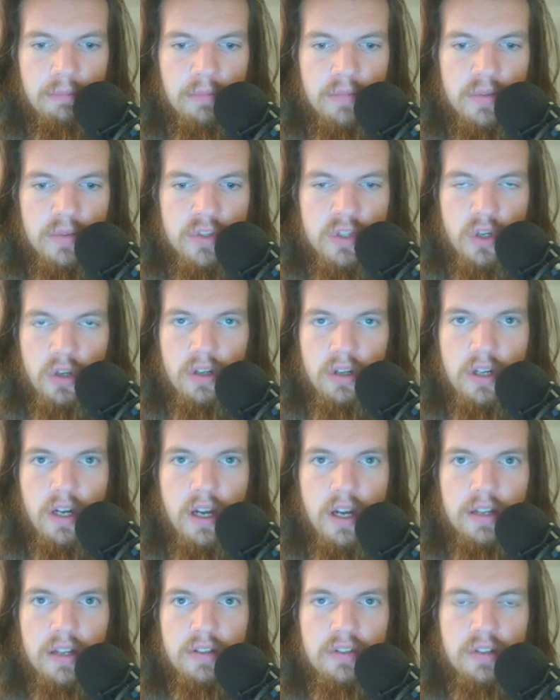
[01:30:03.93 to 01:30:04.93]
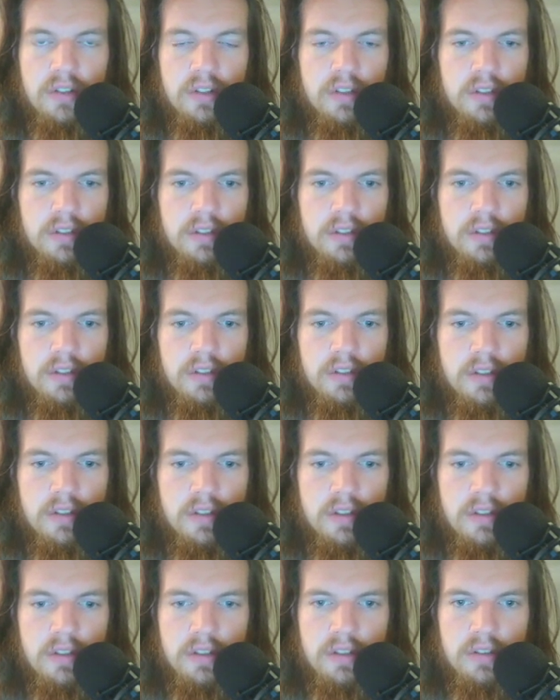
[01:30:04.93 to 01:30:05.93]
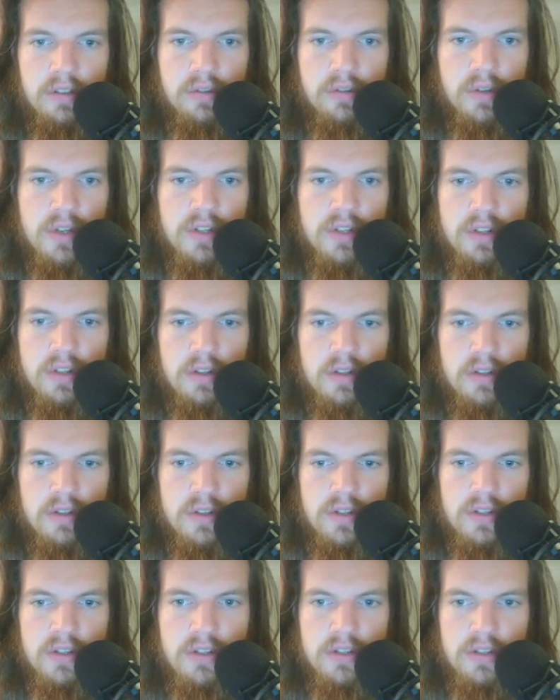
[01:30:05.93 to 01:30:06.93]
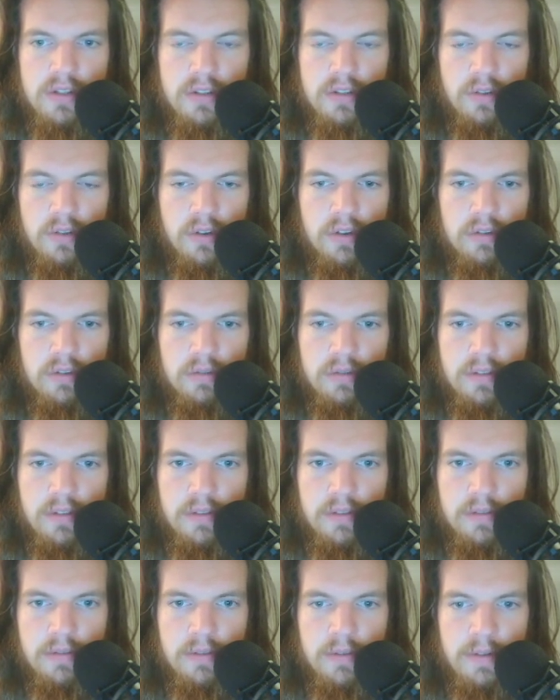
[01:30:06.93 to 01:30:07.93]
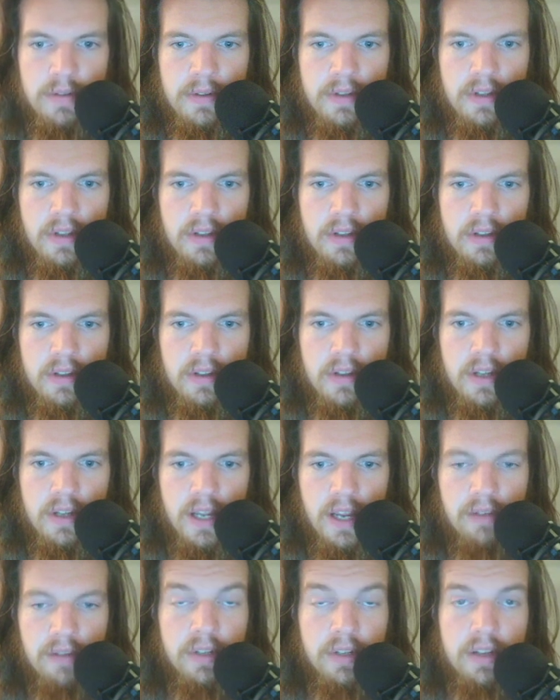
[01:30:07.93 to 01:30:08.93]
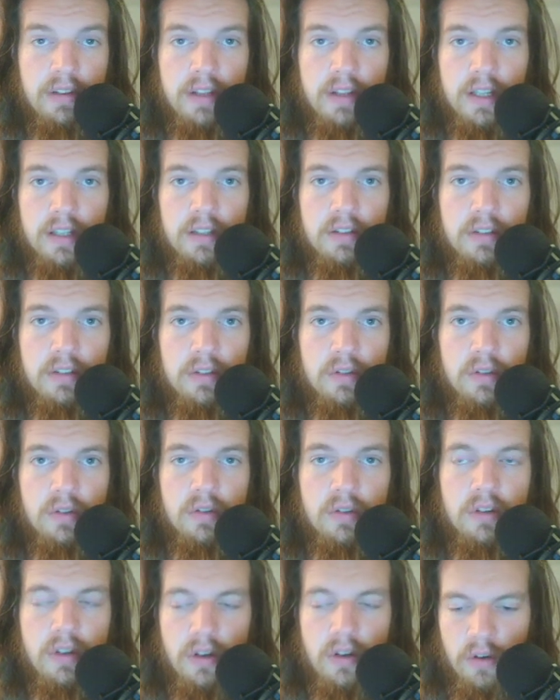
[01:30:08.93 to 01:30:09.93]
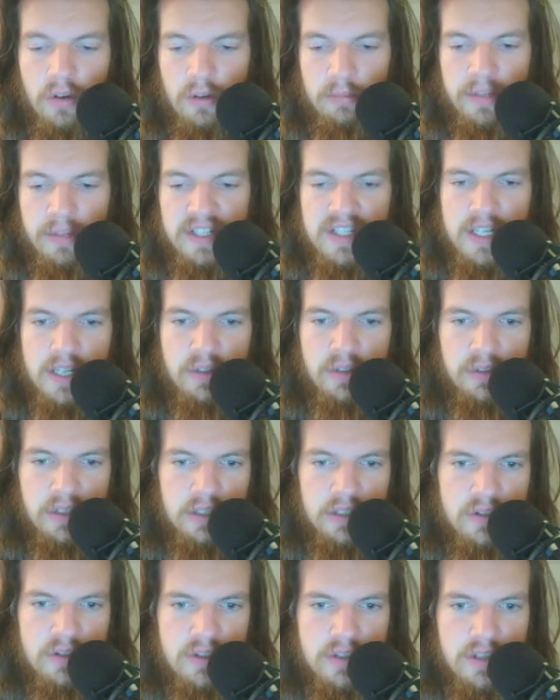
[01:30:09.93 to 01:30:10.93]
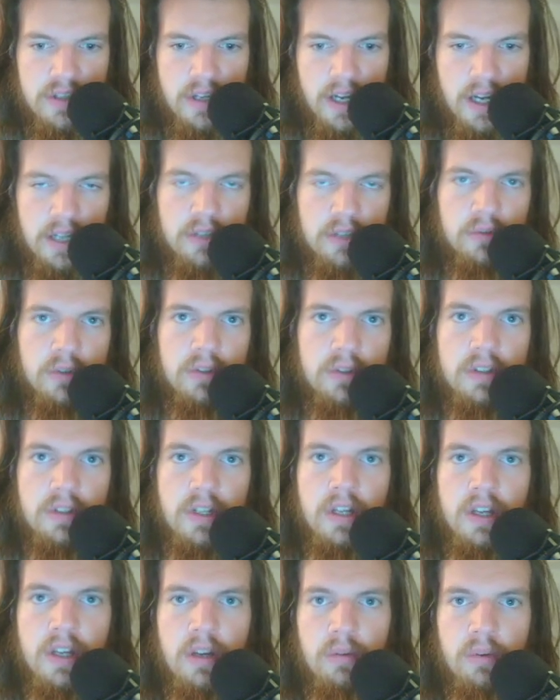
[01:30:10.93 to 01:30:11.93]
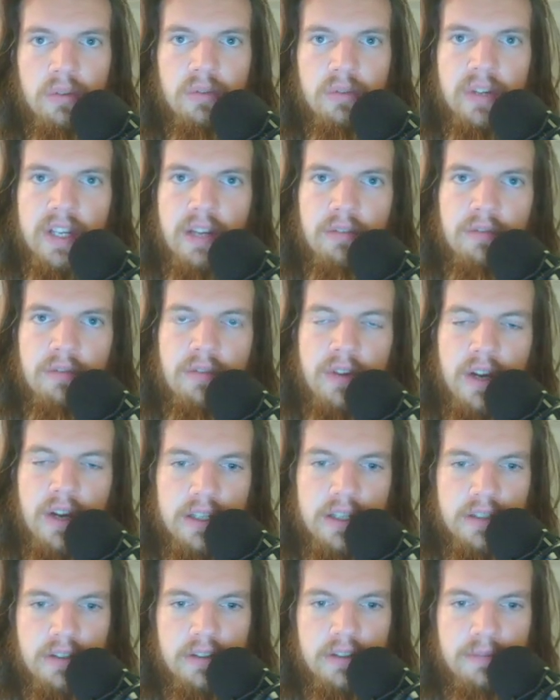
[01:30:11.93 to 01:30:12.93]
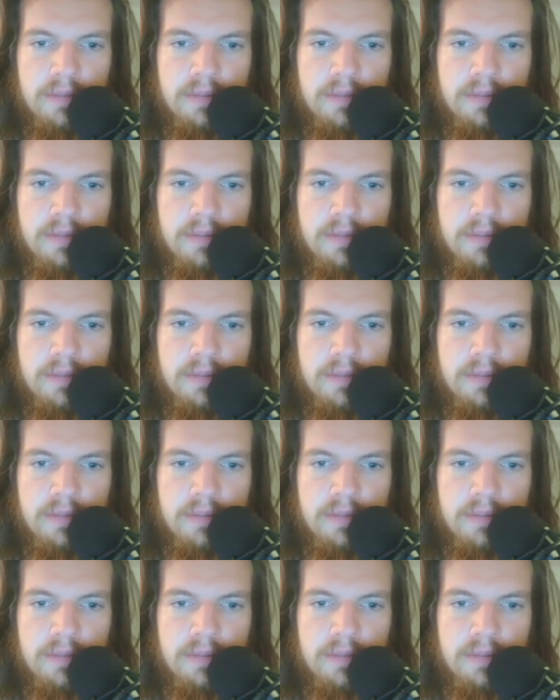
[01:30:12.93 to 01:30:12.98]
shungite, crystals, you know, everything, you know, all materials, iron, what we can find